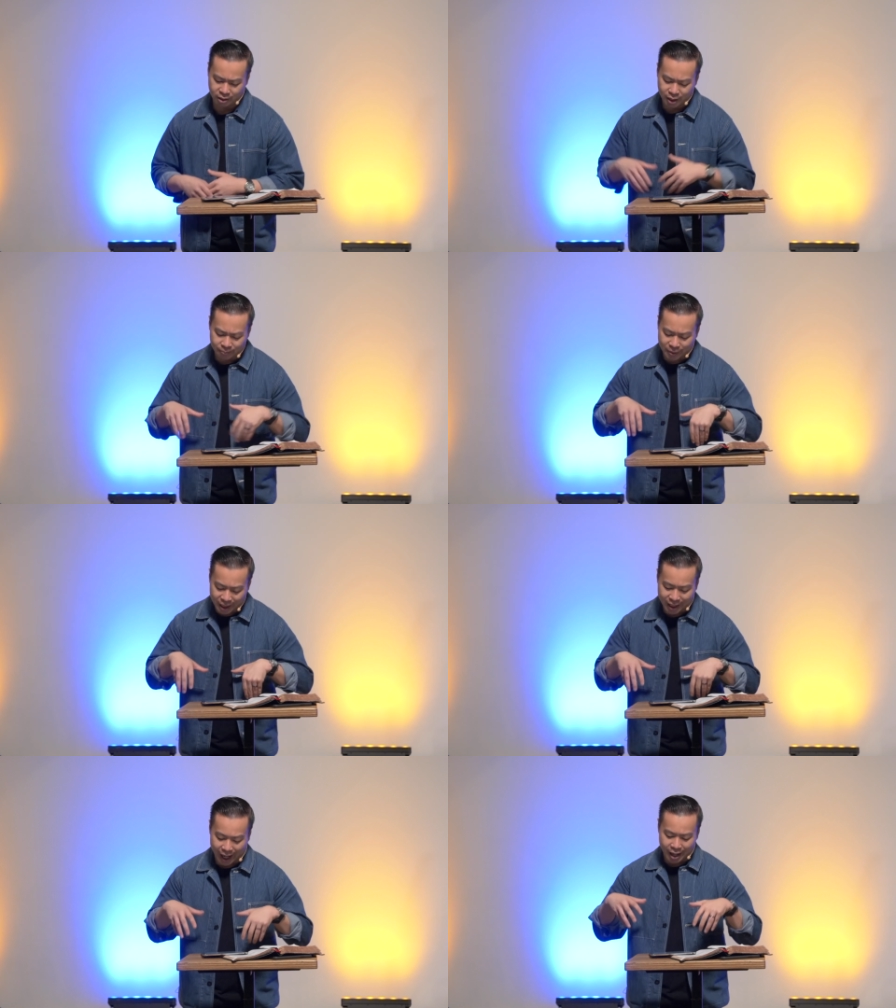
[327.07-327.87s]
Could it
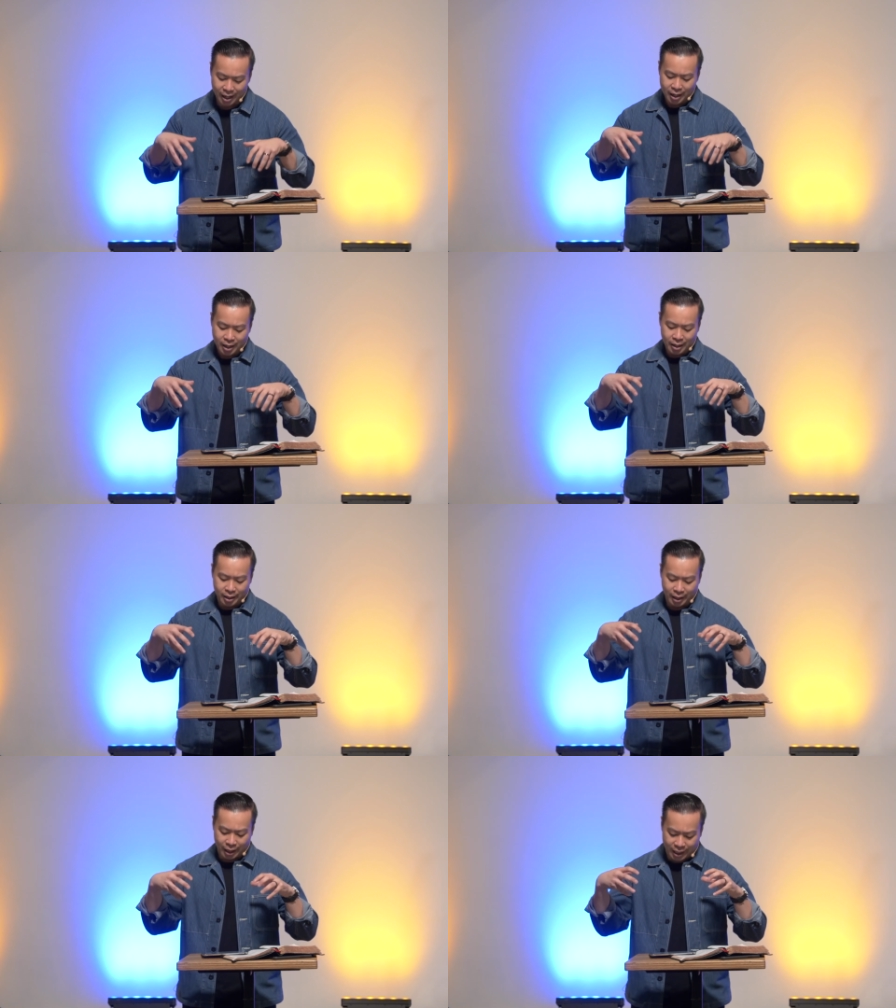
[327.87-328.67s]
be that
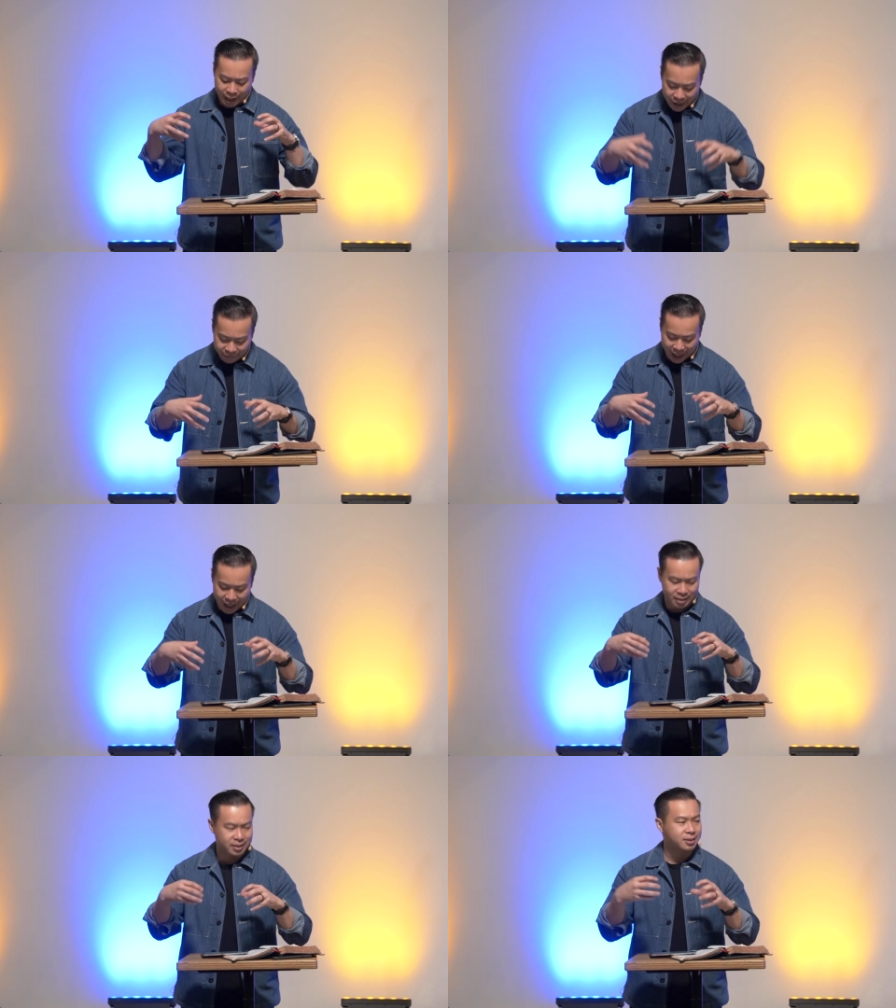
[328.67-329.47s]
the gift
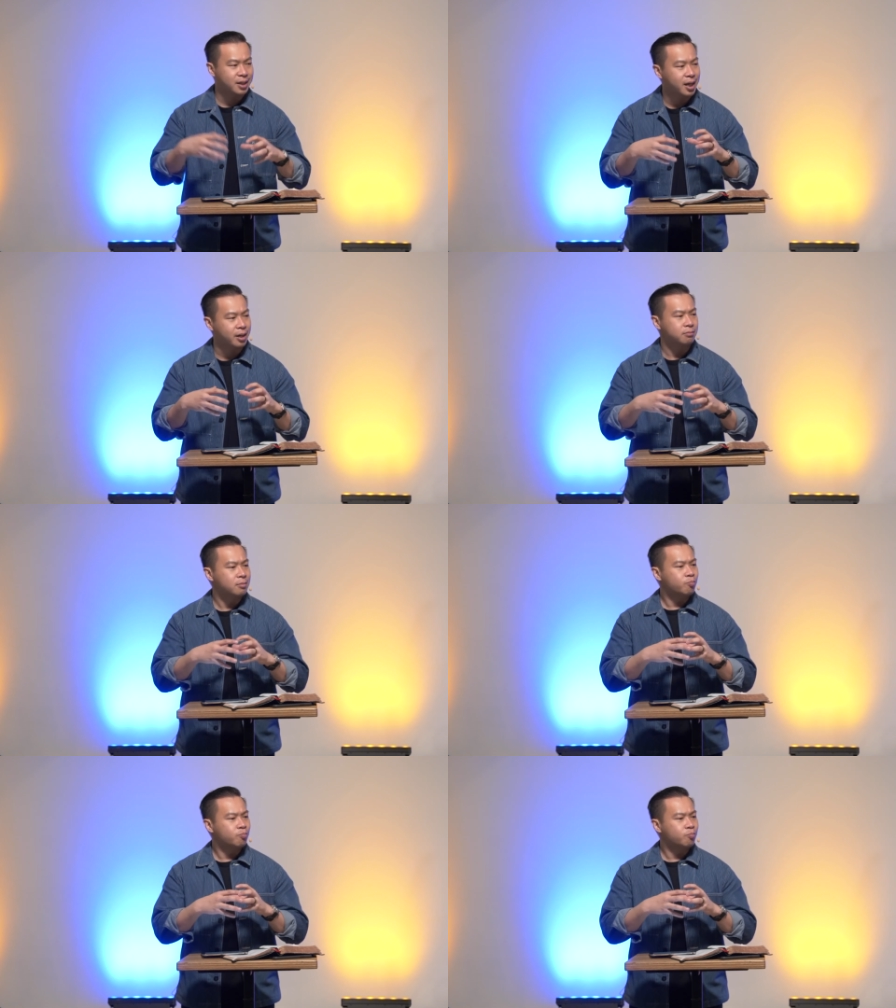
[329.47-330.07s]
that has stirred